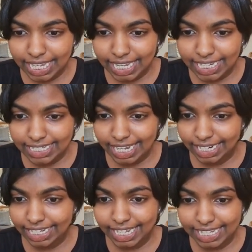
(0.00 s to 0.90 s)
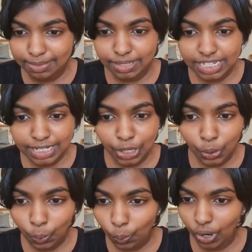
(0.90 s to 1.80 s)
exactly x plus
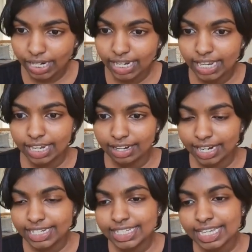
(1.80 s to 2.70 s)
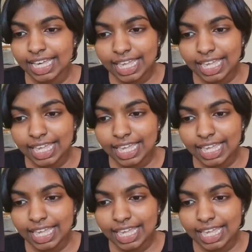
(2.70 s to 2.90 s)
1, right?